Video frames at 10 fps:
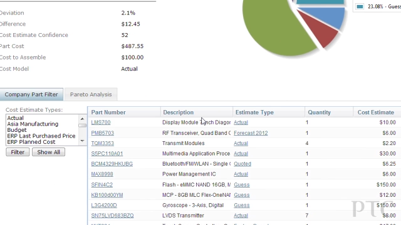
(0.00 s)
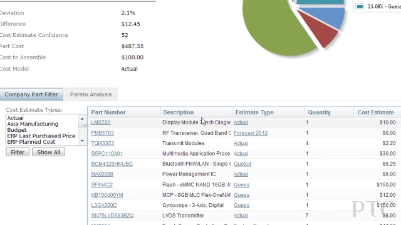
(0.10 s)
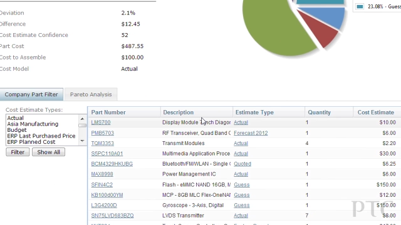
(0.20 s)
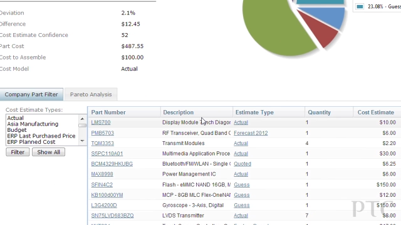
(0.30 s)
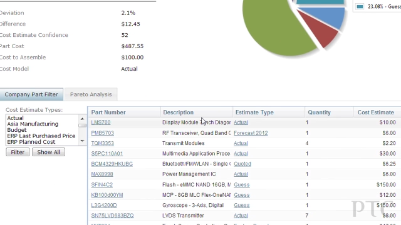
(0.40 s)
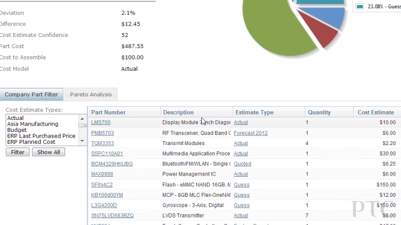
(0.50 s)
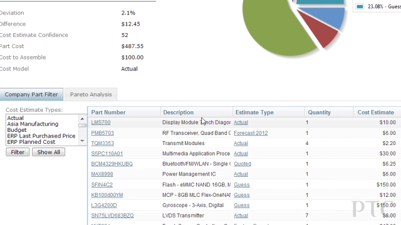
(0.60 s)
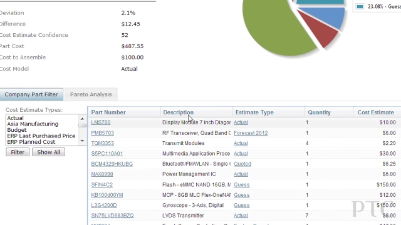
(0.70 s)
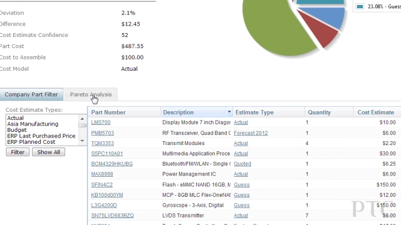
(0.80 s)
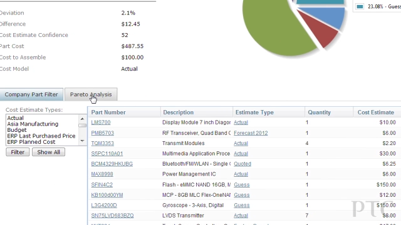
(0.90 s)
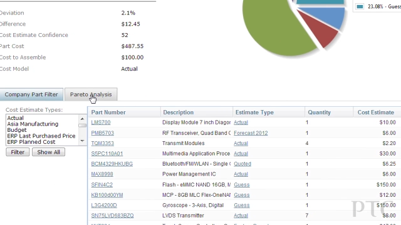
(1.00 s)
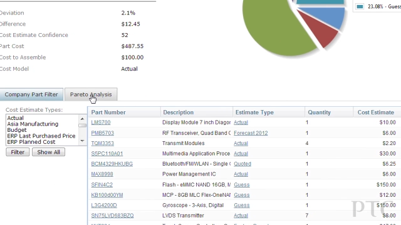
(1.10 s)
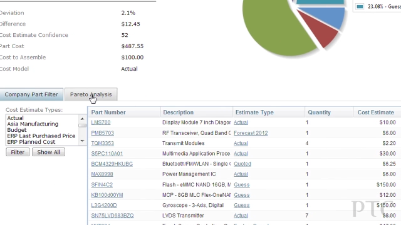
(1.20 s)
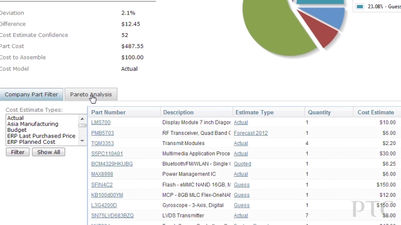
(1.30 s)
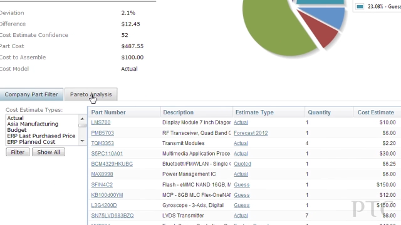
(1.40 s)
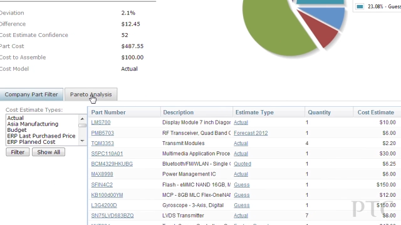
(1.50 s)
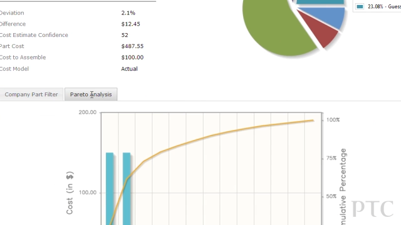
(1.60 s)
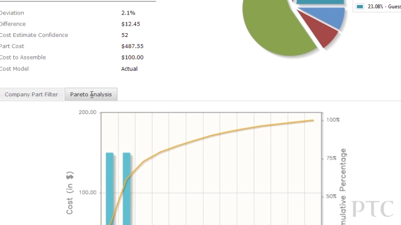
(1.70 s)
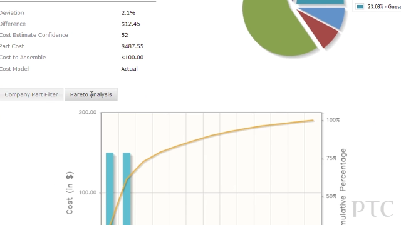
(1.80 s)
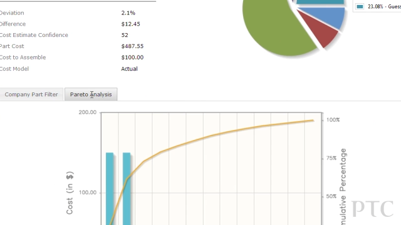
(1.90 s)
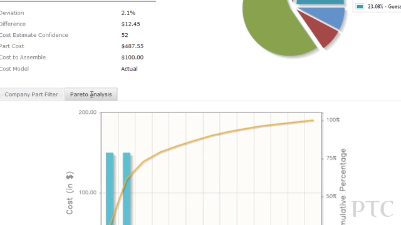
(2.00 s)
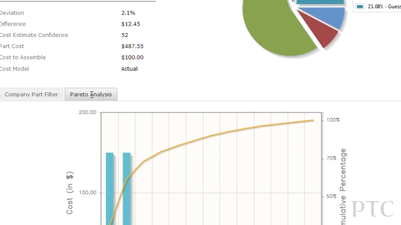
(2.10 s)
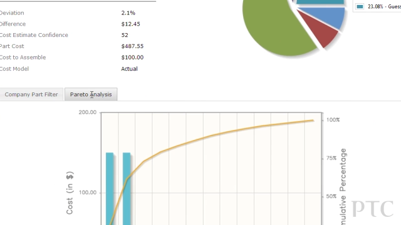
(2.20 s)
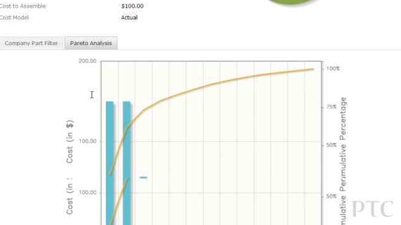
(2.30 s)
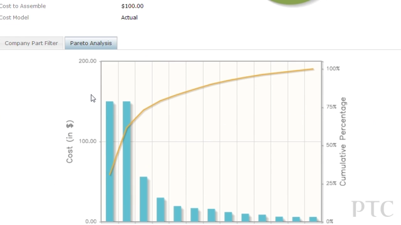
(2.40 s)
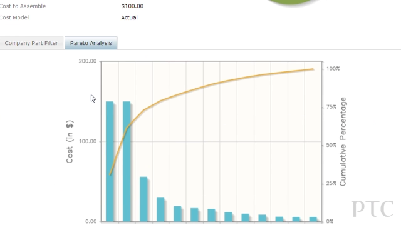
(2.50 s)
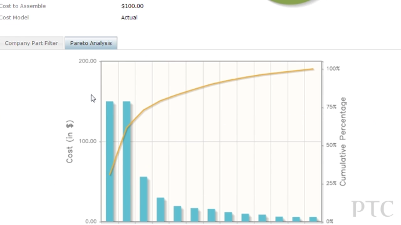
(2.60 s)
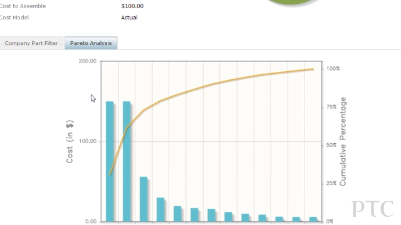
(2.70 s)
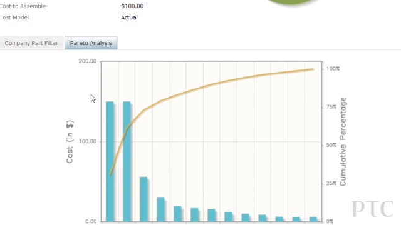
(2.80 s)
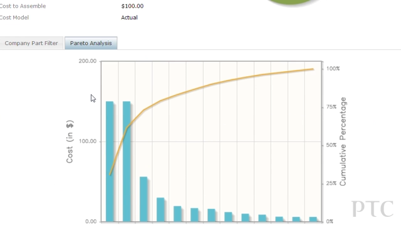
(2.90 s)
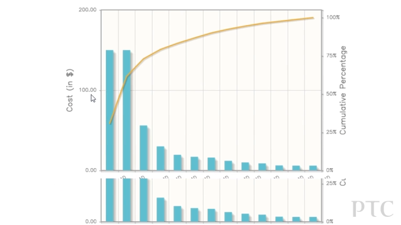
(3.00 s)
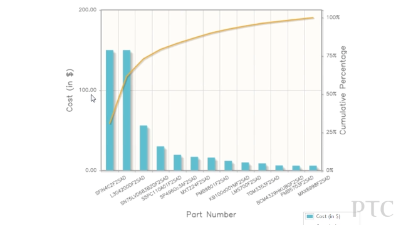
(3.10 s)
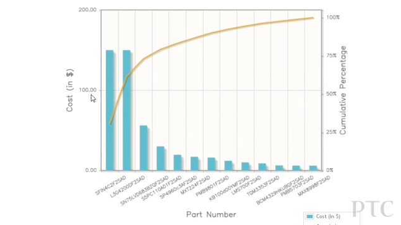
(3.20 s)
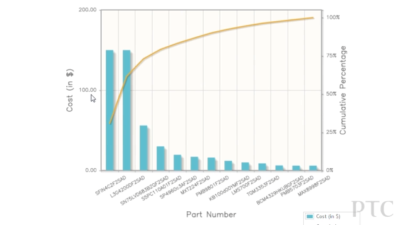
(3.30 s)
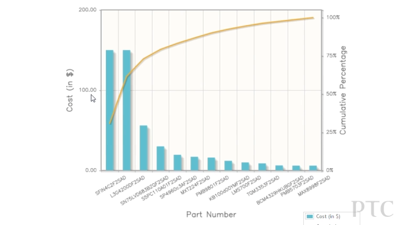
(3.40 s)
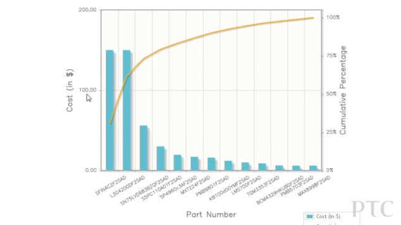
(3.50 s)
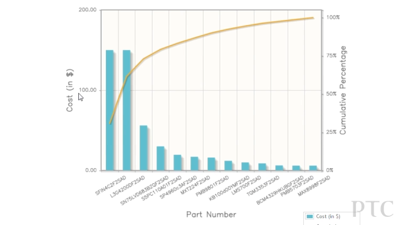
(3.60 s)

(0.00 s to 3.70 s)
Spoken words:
No face is visible, so there are no lips to read.